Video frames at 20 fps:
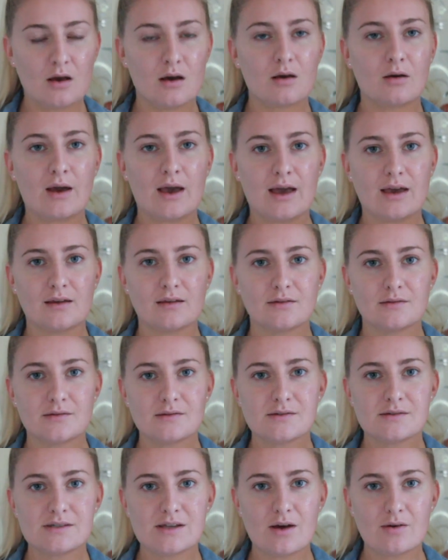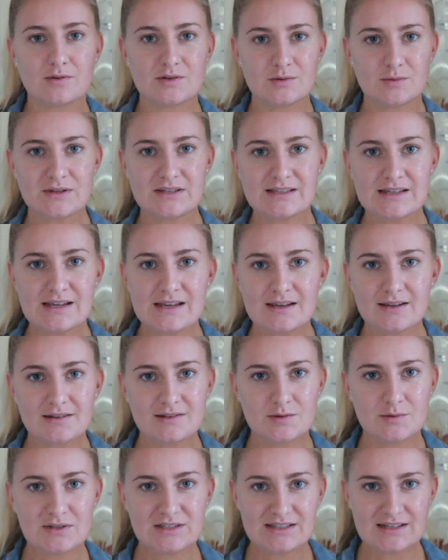Okay, so do we
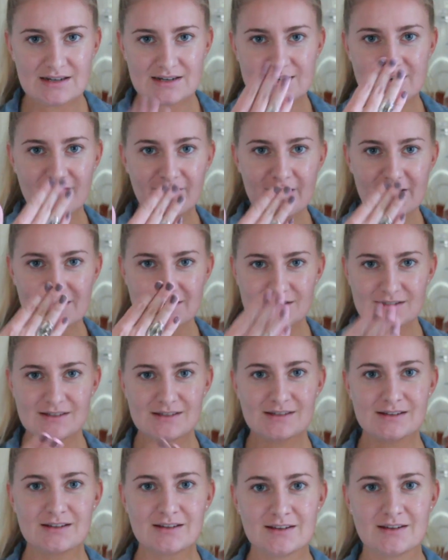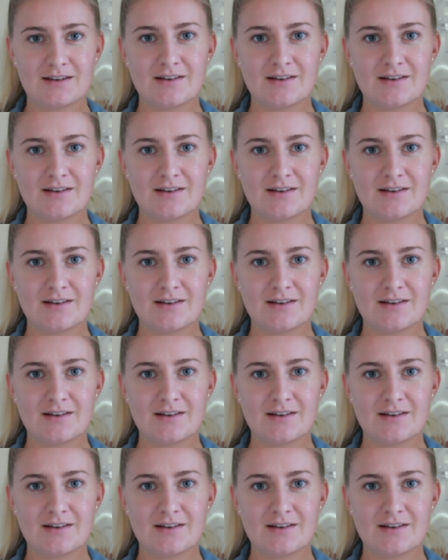see a difference?